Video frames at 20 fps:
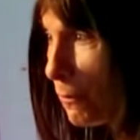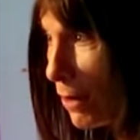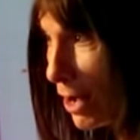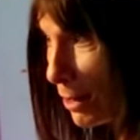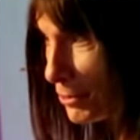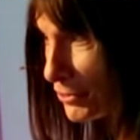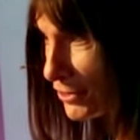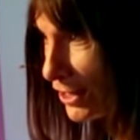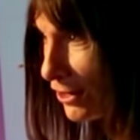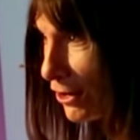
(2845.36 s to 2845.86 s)
Why
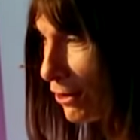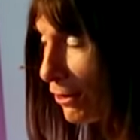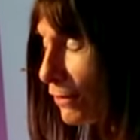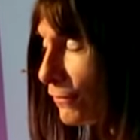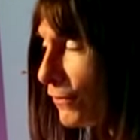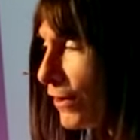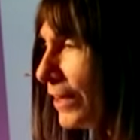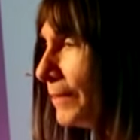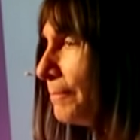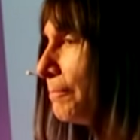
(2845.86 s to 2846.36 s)
was I
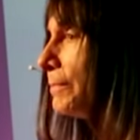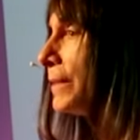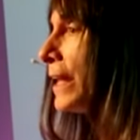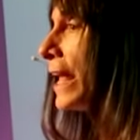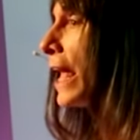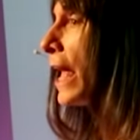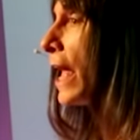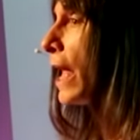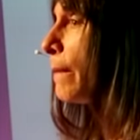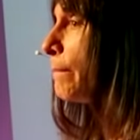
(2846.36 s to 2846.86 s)
horrified?
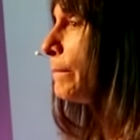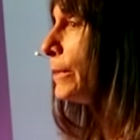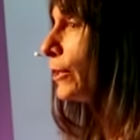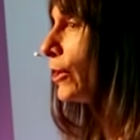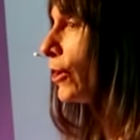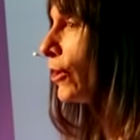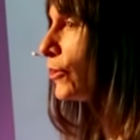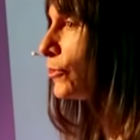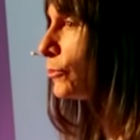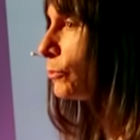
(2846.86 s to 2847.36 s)

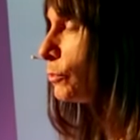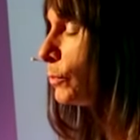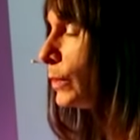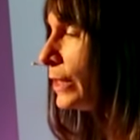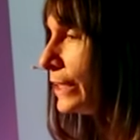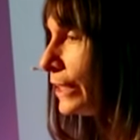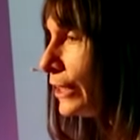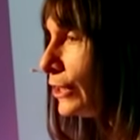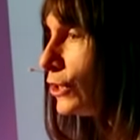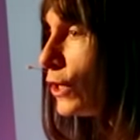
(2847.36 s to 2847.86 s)
Because we
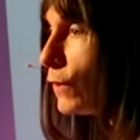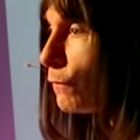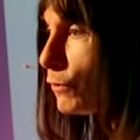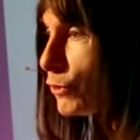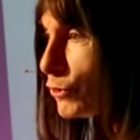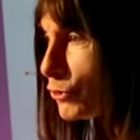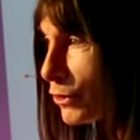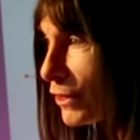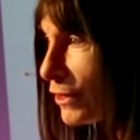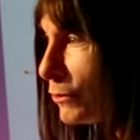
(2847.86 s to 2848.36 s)
didn't know for
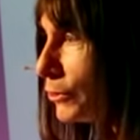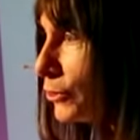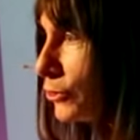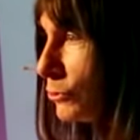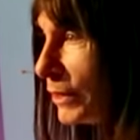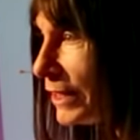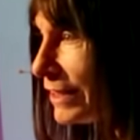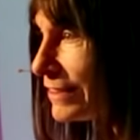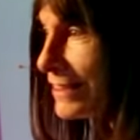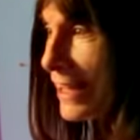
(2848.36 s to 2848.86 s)
sure they were
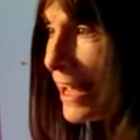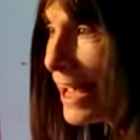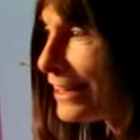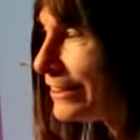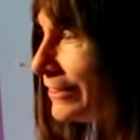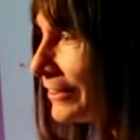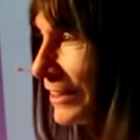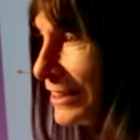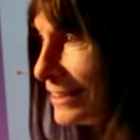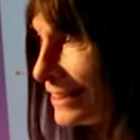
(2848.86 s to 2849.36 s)
twins. They
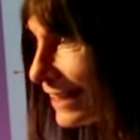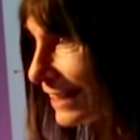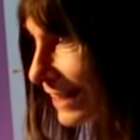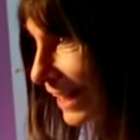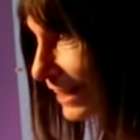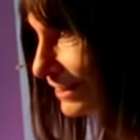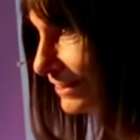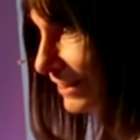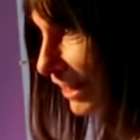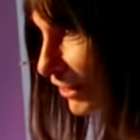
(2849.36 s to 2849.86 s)
hadn't done a
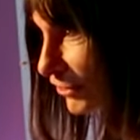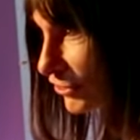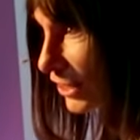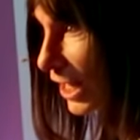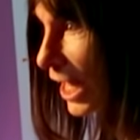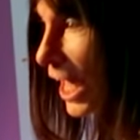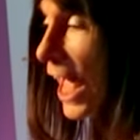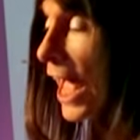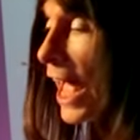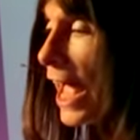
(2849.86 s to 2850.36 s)
DNA test,
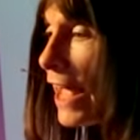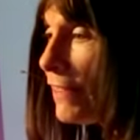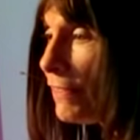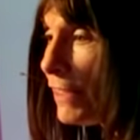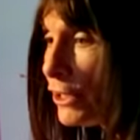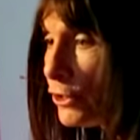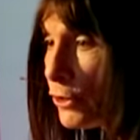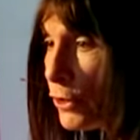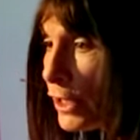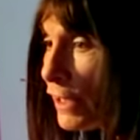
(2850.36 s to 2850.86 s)
and
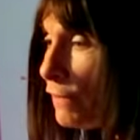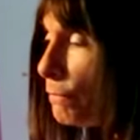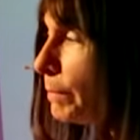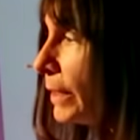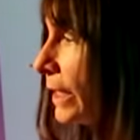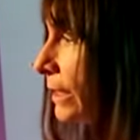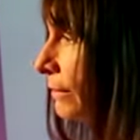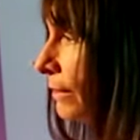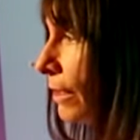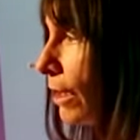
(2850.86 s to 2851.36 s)
they could have
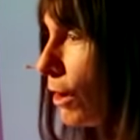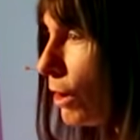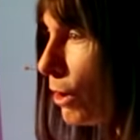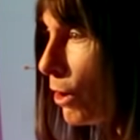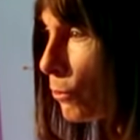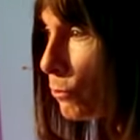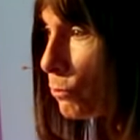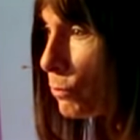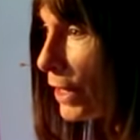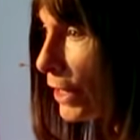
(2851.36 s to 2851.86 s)
been
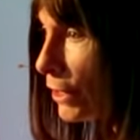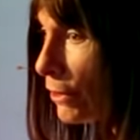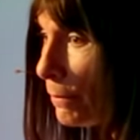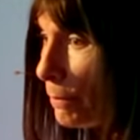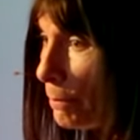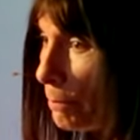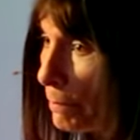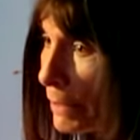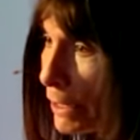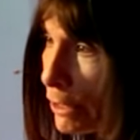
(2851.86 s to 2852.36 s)
a rare
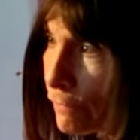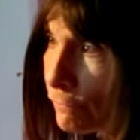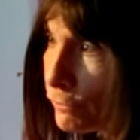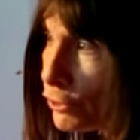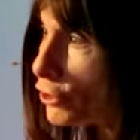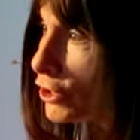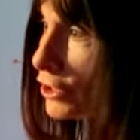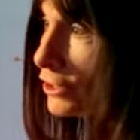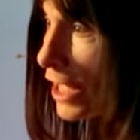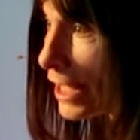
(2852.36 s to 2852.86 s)
pair of
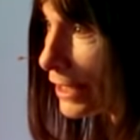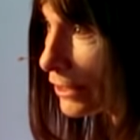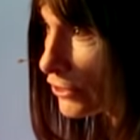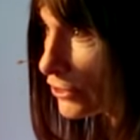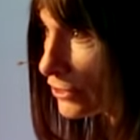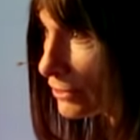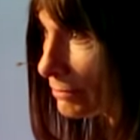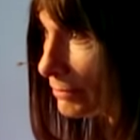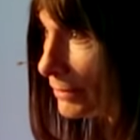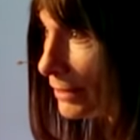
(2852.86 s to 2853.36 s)

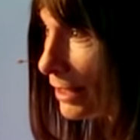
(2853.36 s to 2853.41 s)
lookalikes.